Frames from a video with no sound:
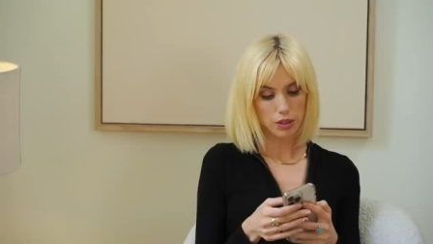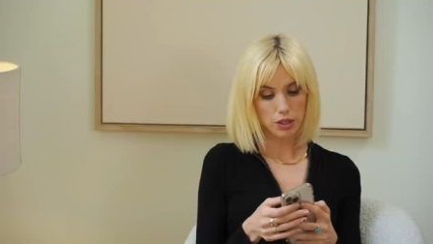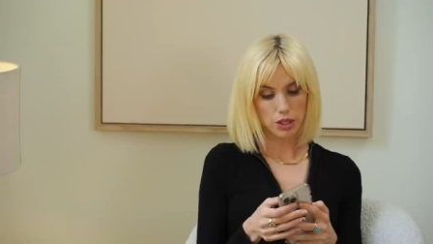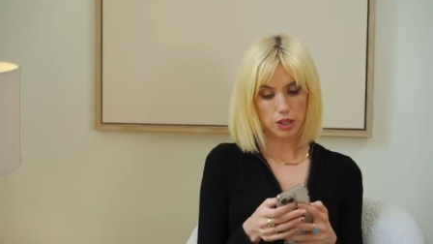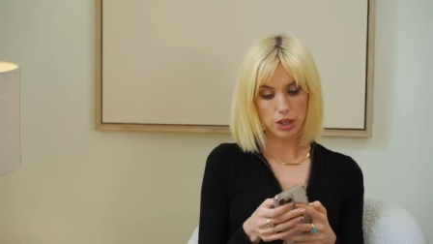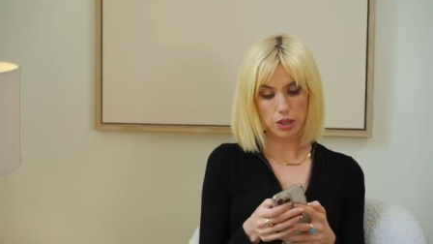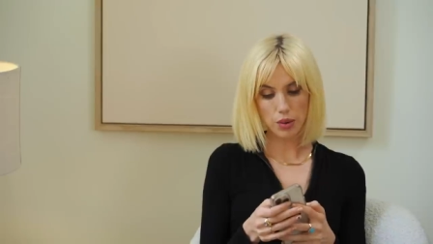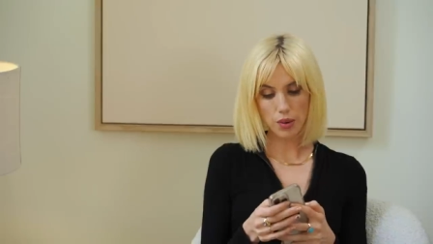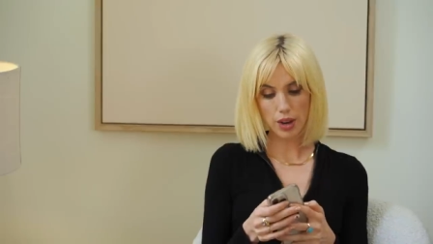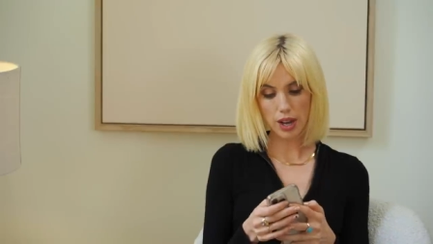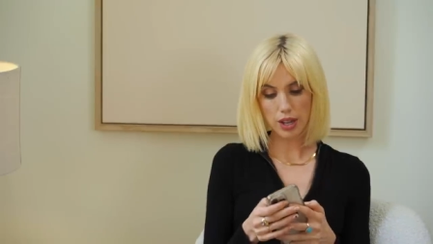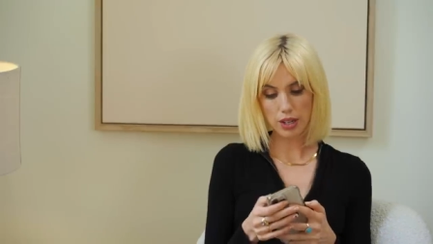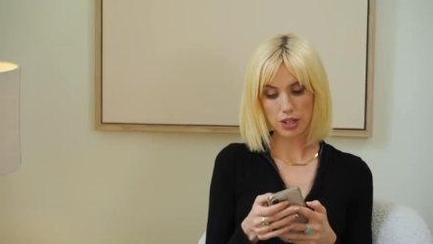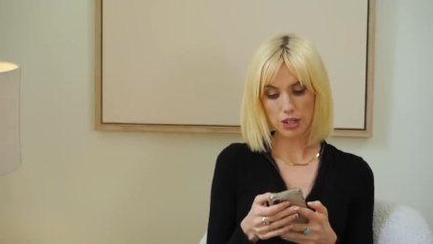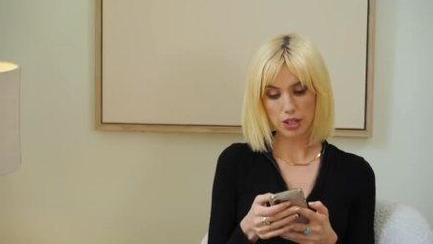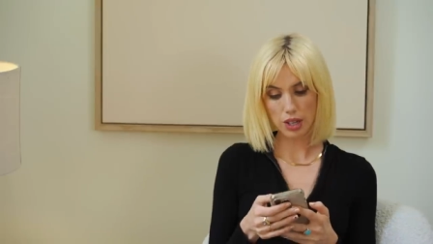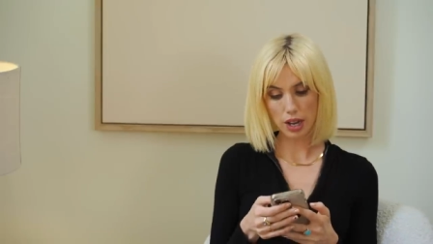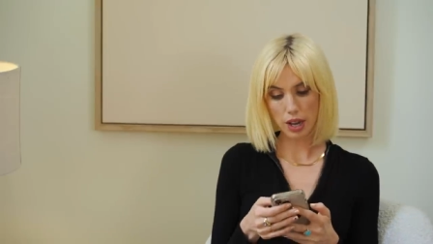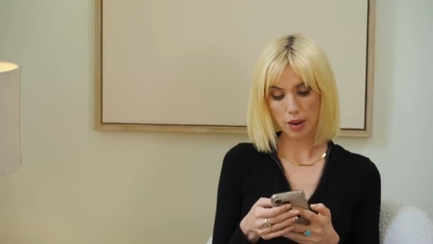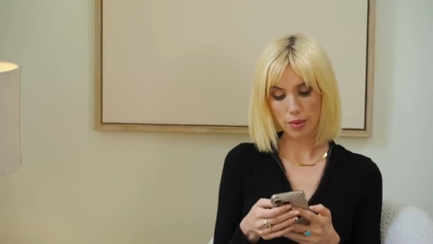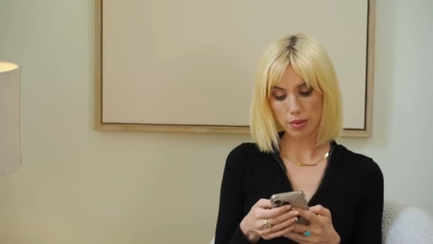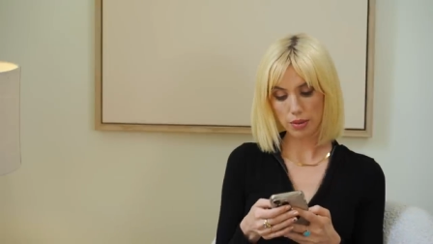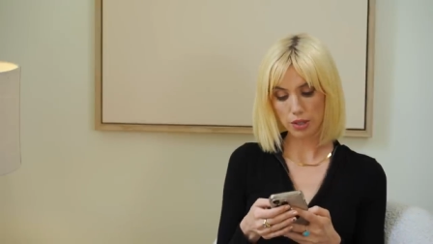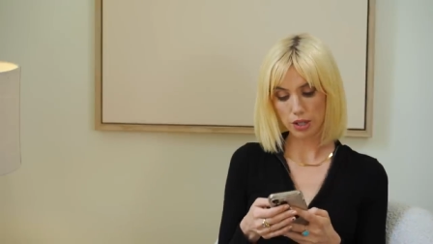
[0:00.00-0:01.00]
Do you ask
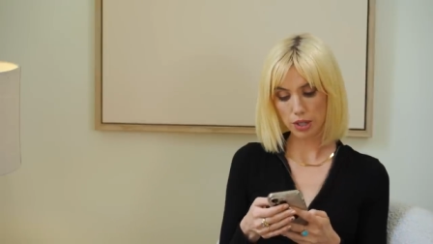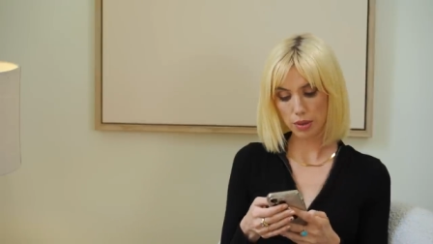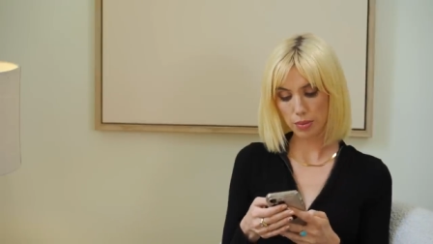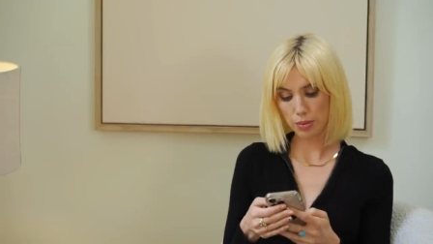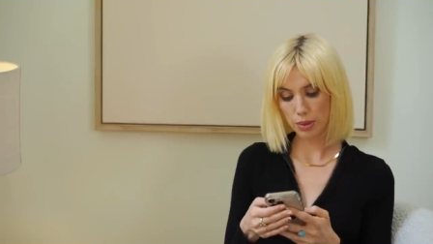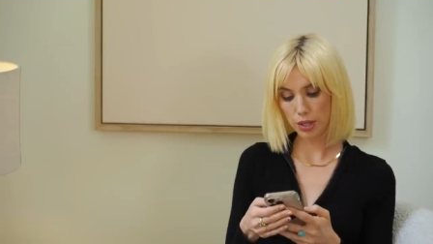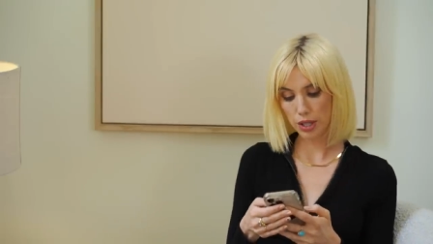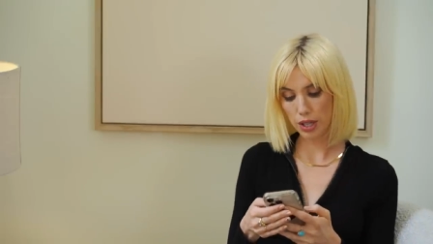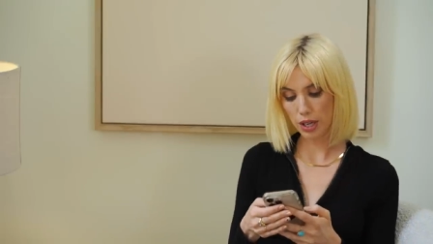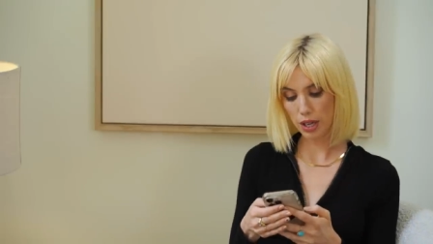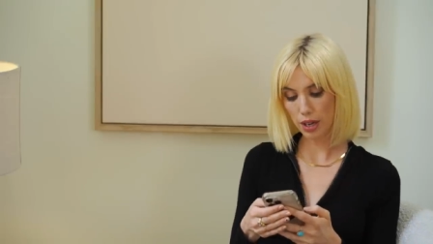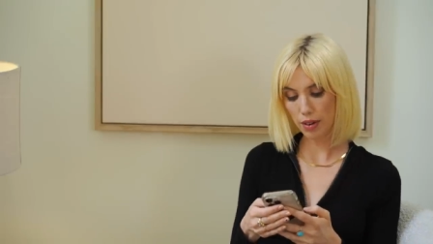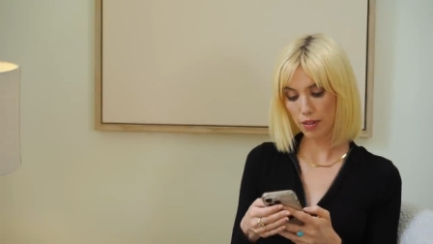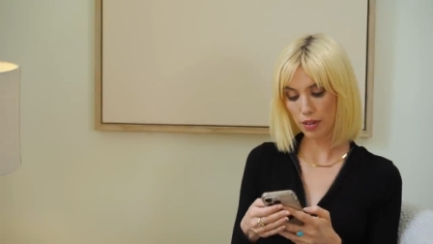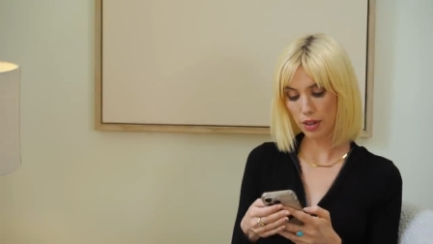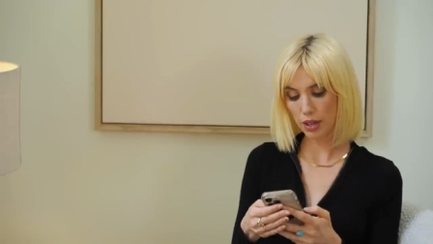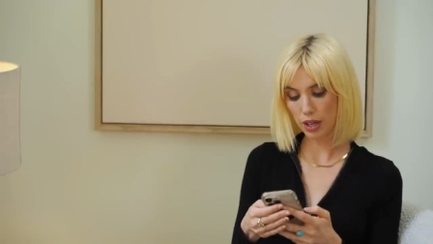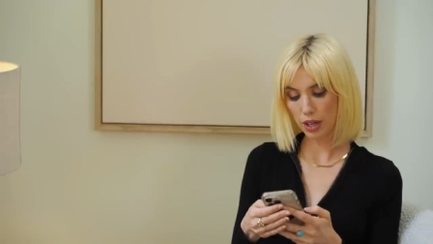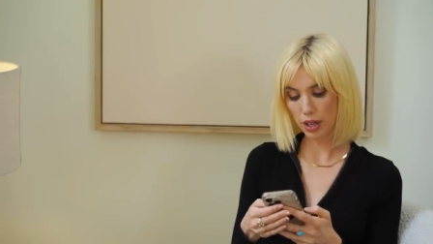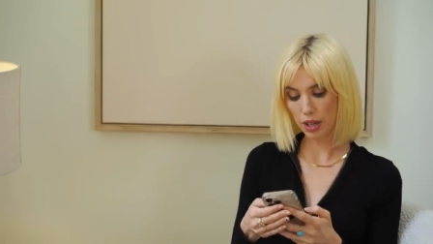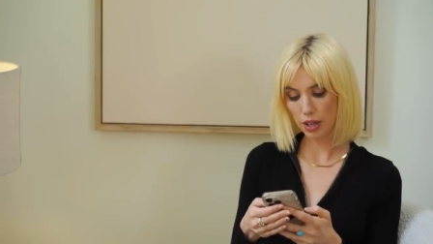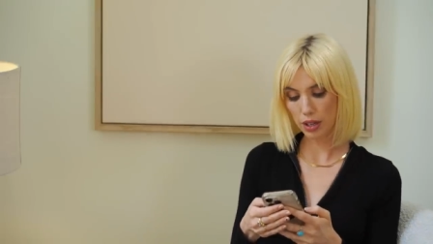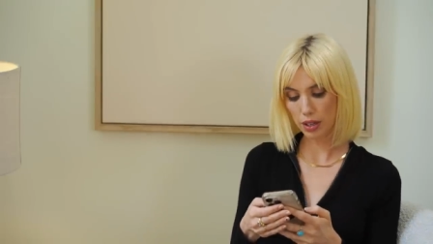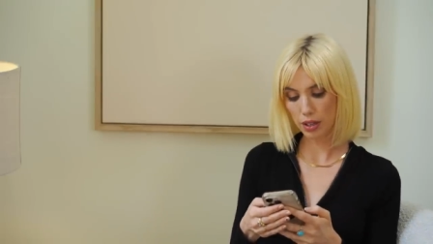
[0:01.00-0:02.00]
Chat GPT
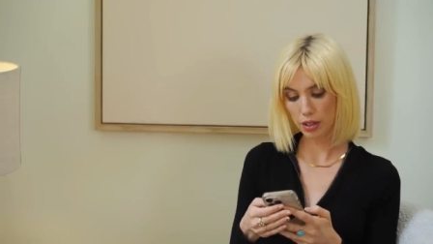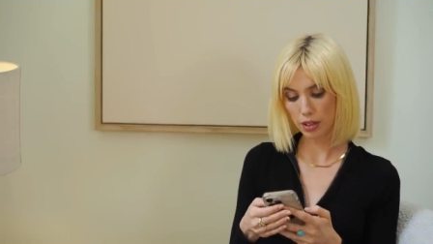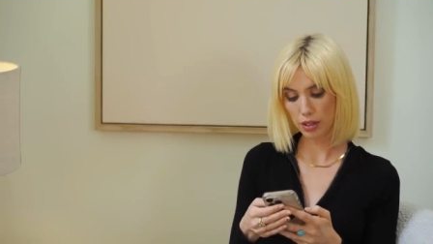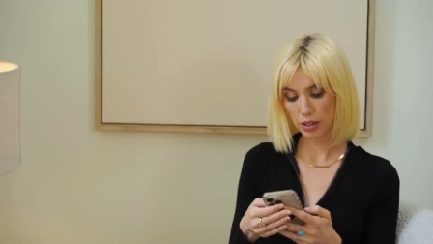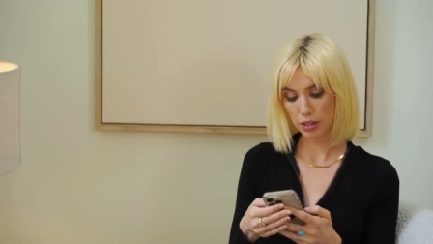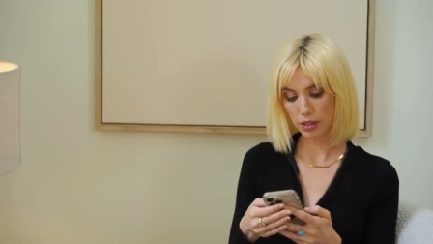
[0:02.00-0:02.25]
everything?